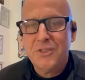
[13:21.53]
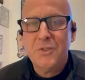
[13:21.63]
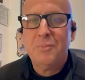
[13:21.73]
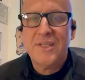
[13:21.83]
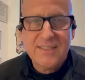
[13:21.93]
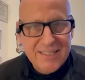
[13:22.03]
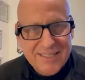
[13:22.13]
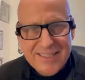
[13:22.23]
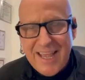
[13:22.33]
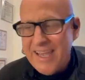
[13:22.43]
do
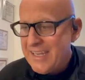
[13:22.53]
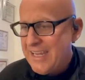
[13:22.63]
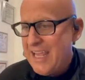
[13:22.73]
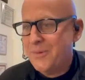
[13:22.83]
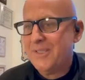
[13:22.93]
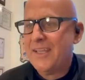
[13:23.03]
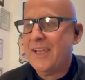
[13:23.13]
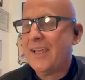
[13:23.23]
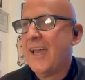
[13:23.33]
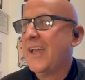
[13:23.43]
business any day with
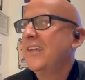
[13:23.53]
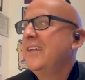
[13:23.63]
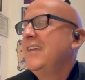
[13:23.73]
that guy.